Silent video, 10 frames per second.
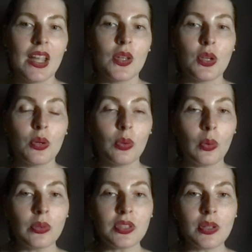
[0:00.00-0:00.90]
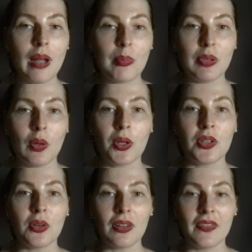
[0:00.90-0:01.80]
You could also
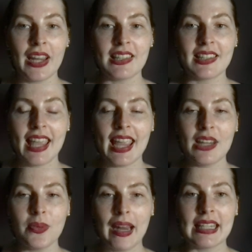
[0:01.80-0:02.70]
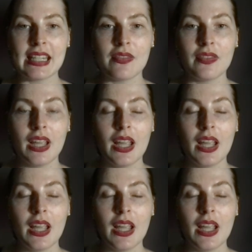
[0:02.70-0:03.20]
upload your advance care directive